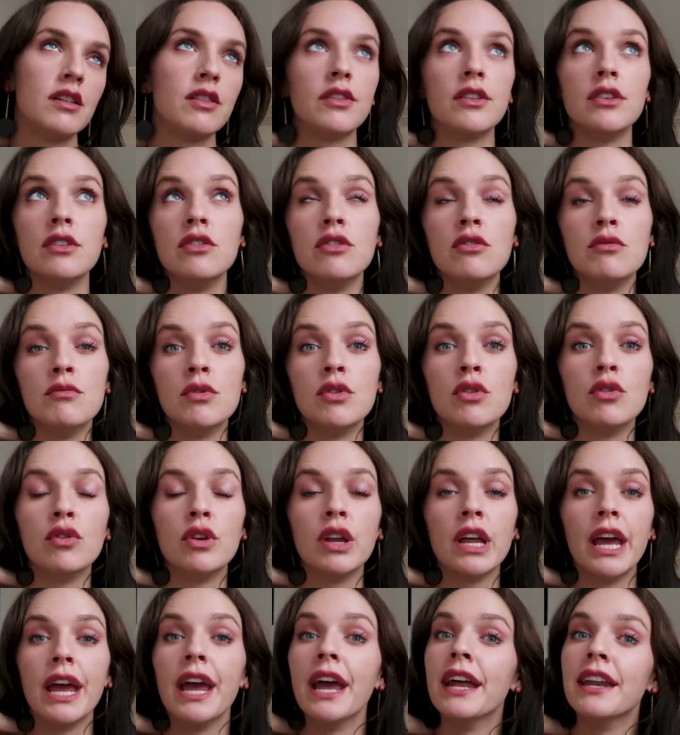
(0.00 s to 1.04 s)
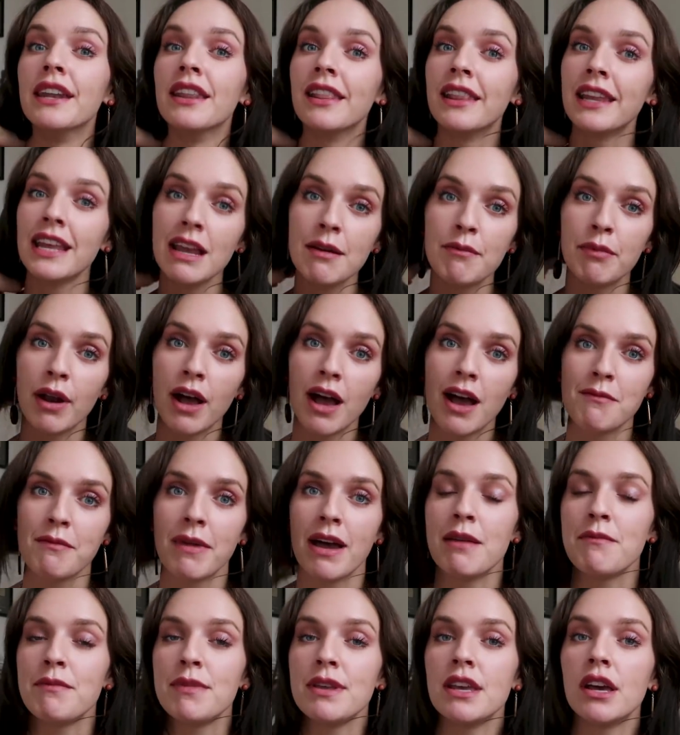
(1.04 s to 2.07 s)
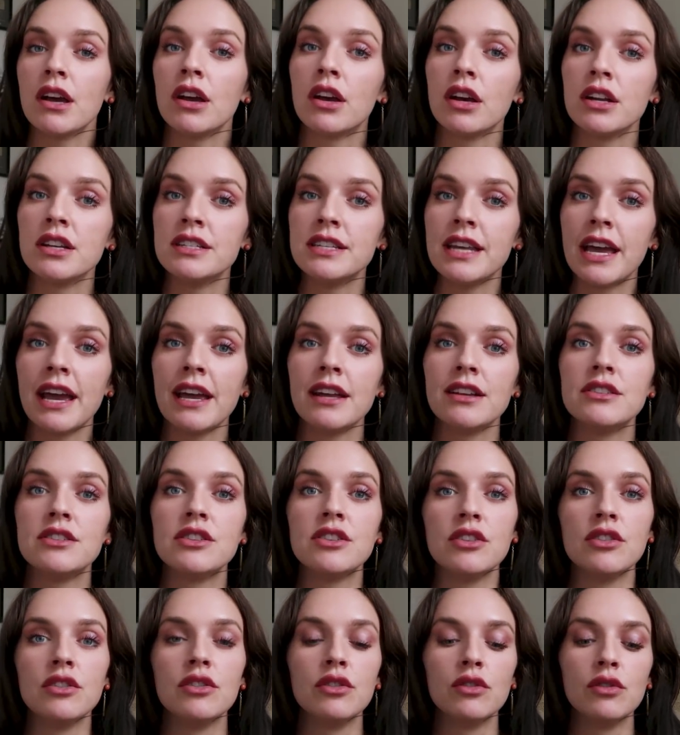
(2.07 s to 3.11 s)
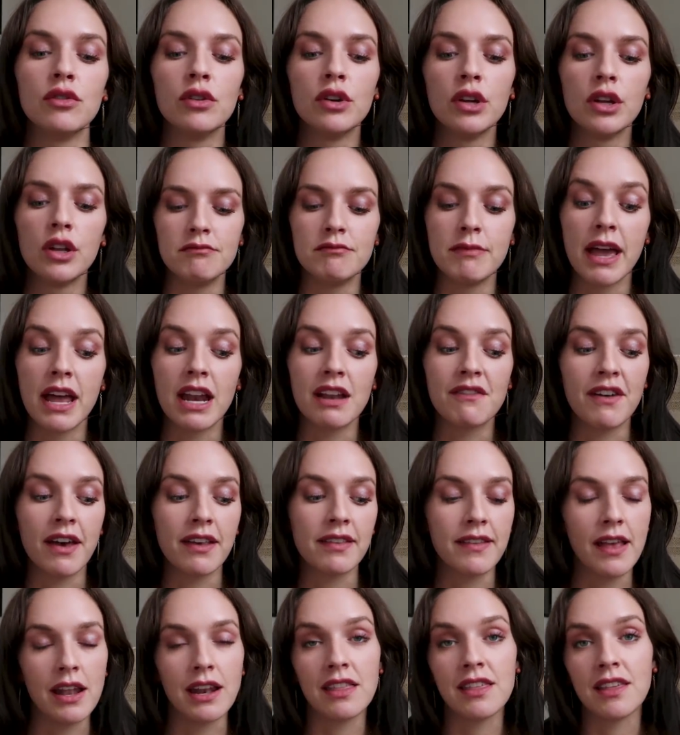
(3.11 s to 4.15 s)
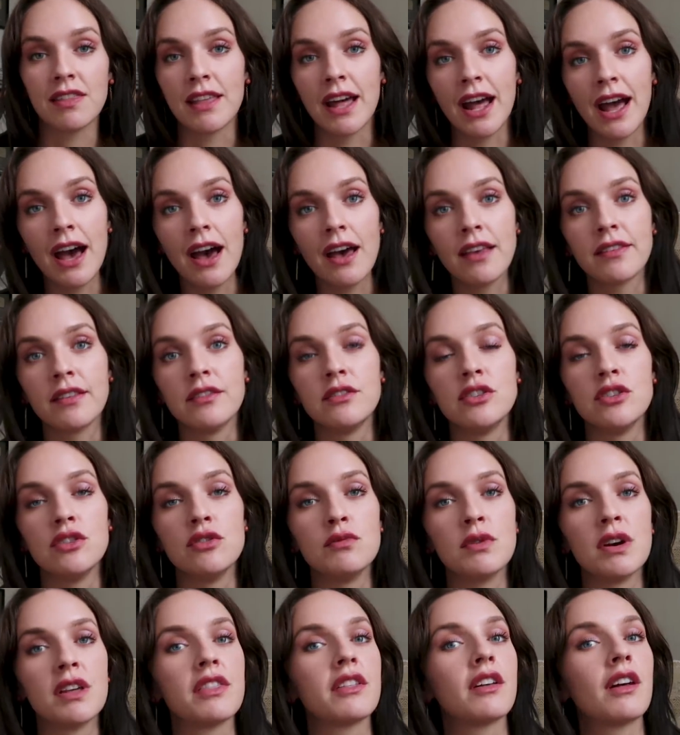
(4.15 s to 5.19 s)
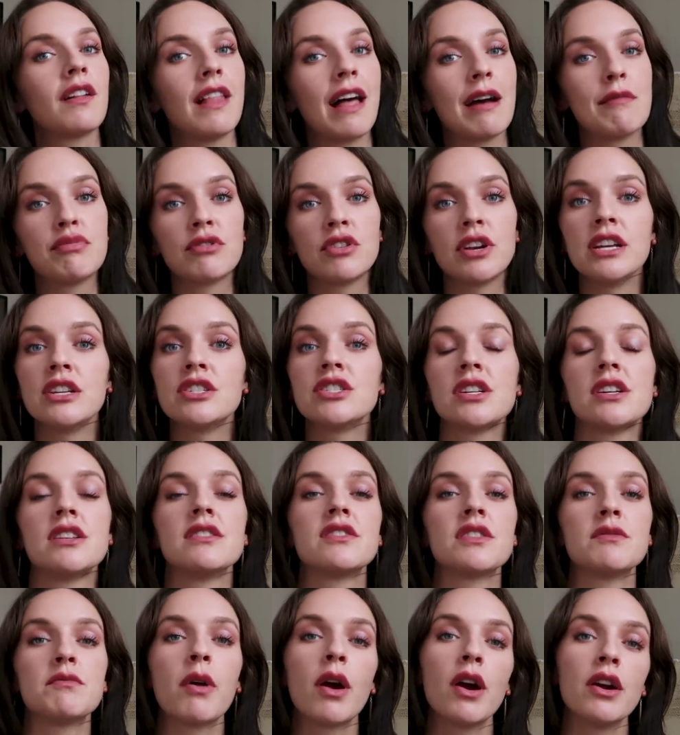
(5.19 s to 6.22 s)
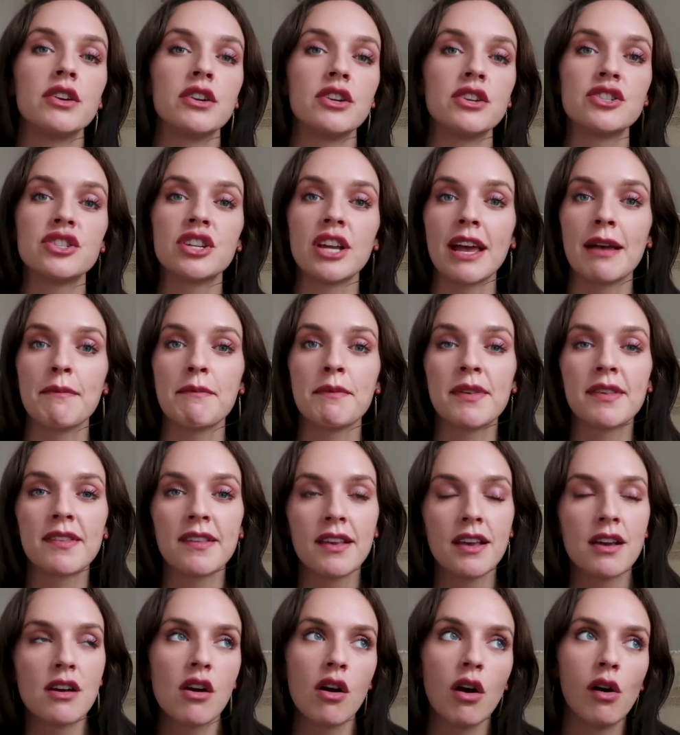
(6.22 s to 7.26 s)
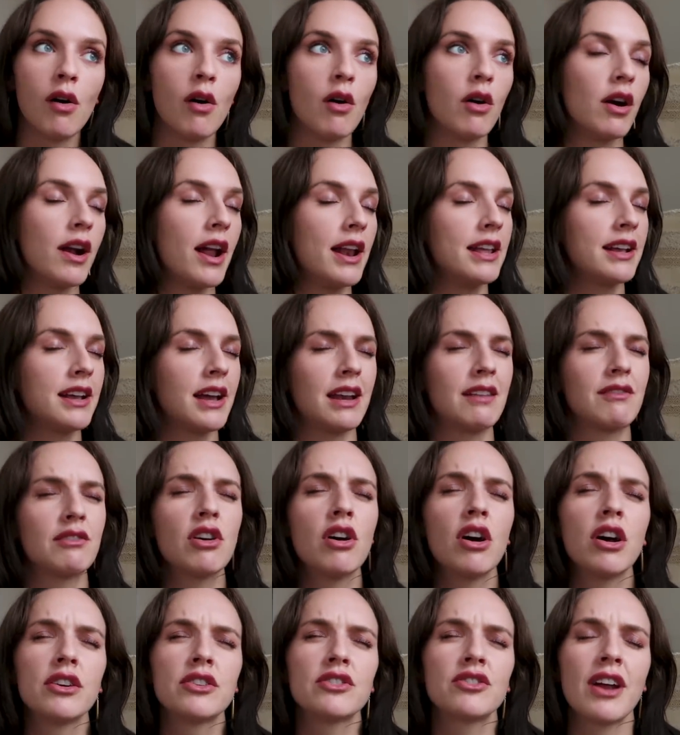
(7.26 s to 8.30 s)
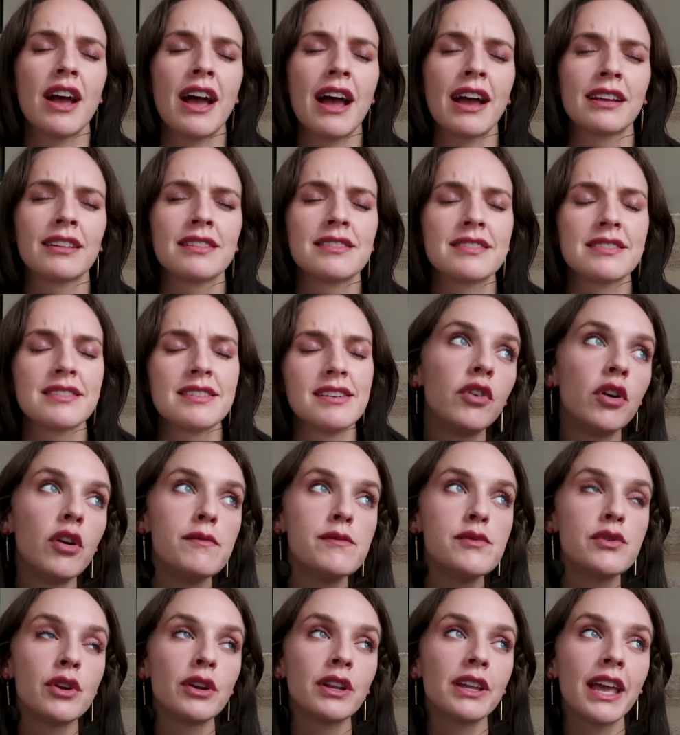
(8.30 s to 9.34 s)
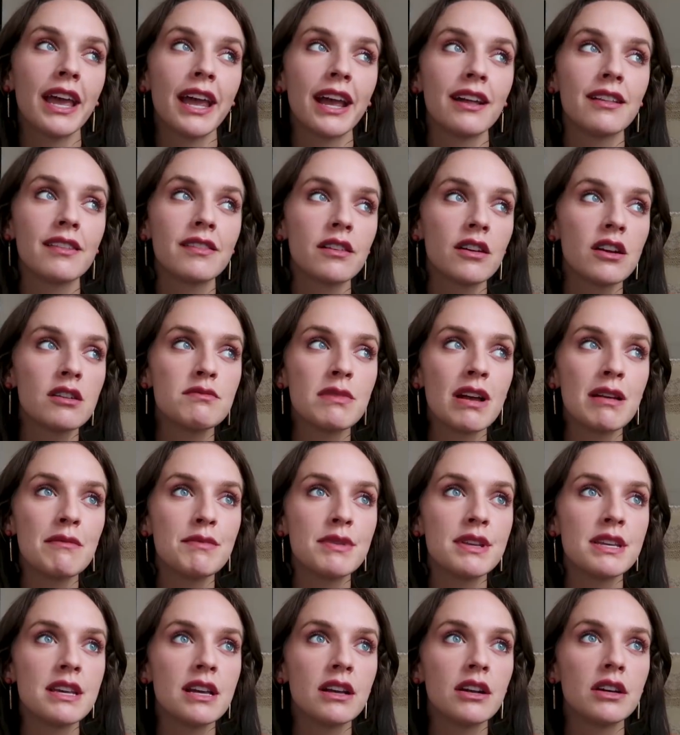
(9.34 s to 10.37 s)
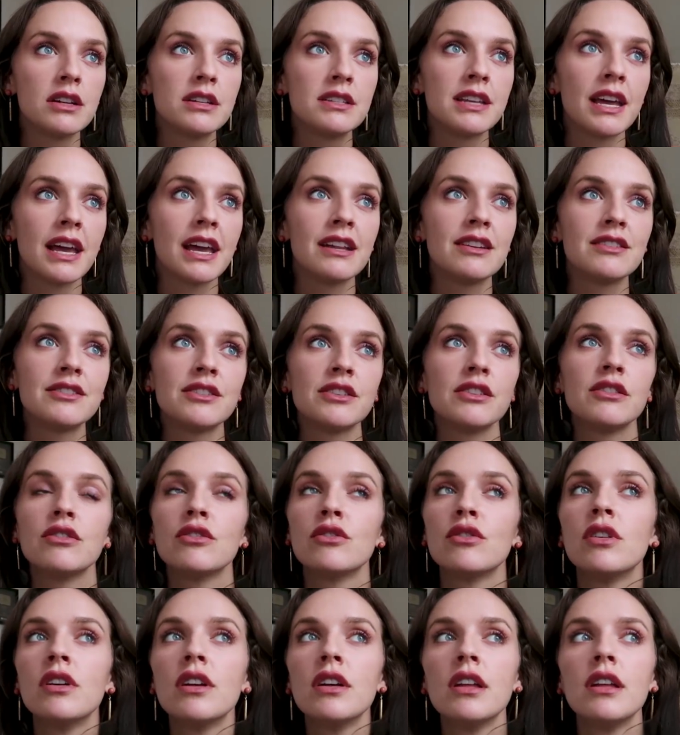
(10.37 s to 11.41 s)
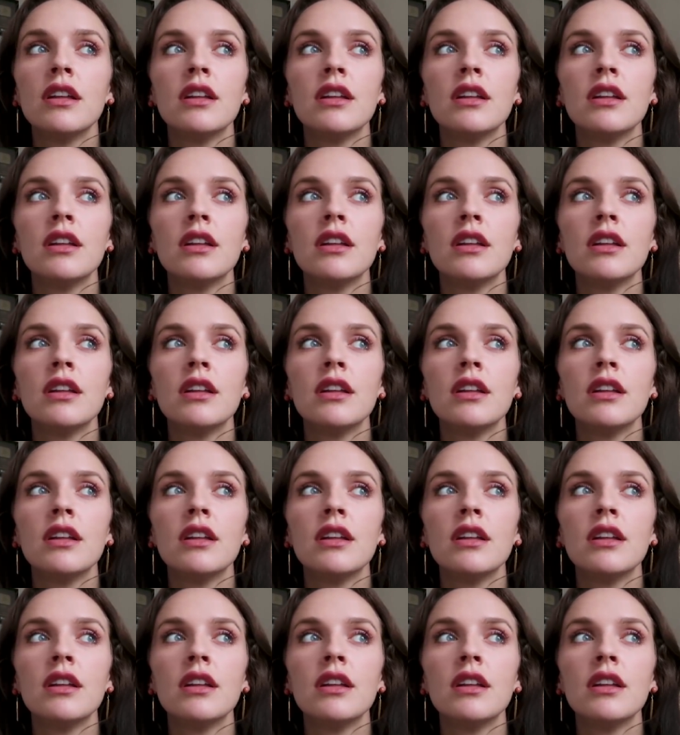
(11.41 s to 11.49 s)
the new moon in Libra might be a good day to manifest anything that has to do with collaborations or partnerships or any kind of contracts. Full moon in Cancer might be a good day to